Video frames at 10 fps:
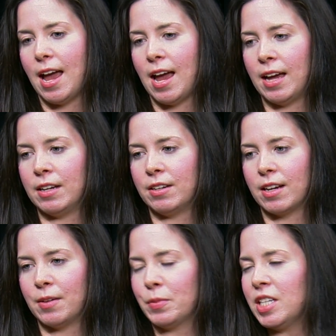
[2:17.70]
And
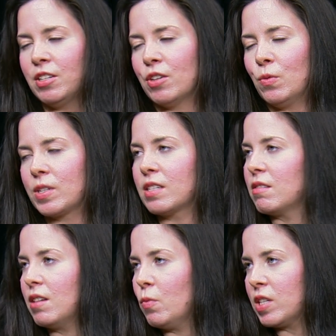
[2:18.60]
but you know, it
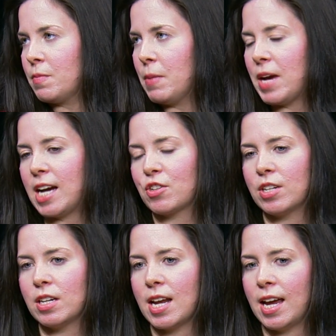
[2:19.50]
wasn't my
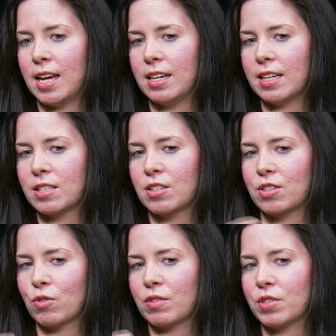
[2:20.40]
passion, and it
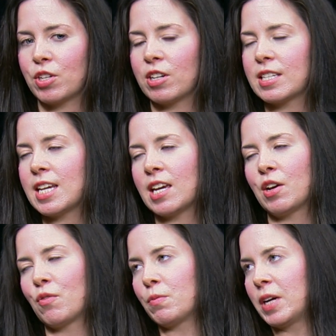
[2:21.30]
sort of started taking
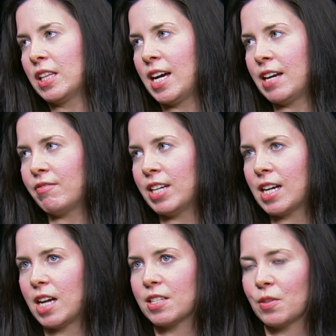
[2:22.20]
over my life, and it
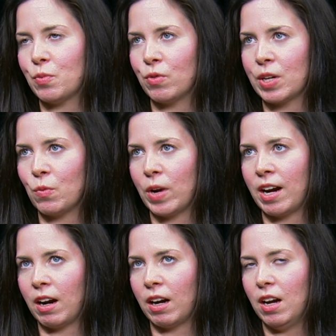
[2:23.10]
got to the point
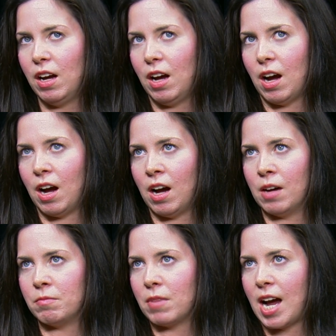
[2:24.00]
where
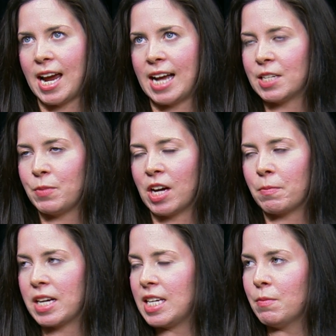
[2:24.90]
I had to be on
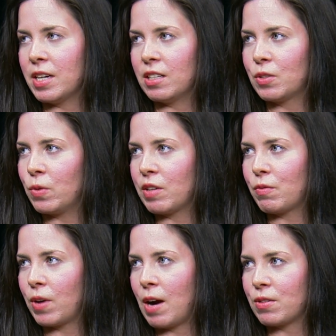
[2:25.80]
my email
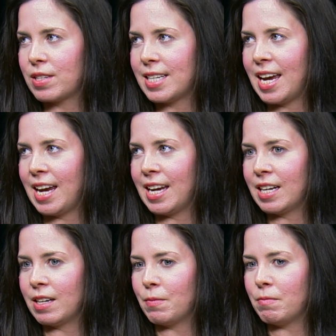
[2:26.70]
24 hours a day,
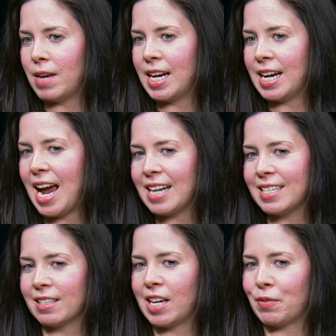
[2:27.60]
and my
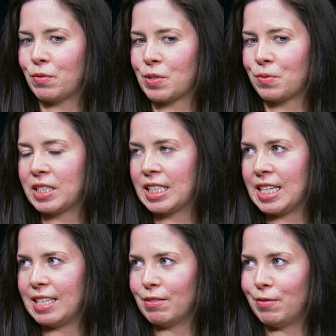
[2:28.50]
acting life was
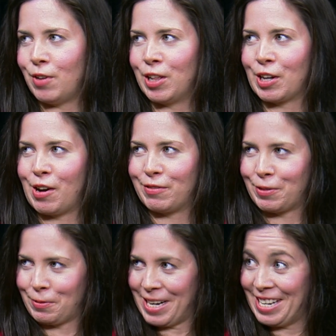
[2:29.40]
really falling off
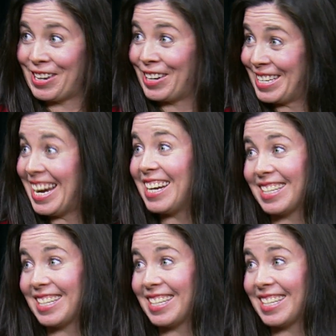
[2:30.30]
the radar. Yeah,